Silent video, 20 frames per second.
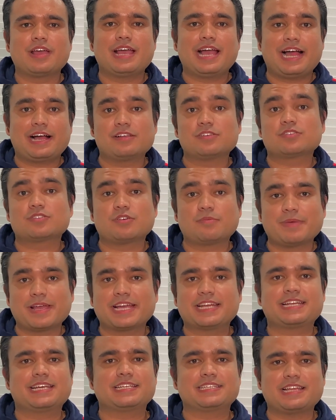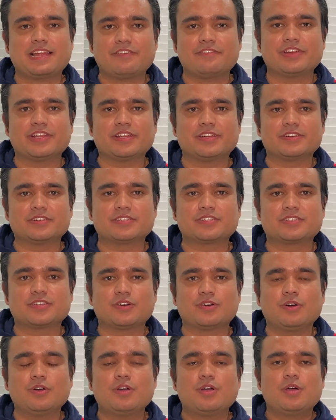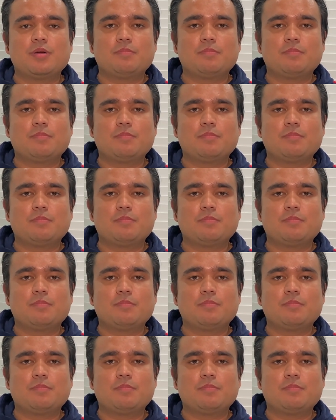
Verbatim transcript: I also make Tesla videos, so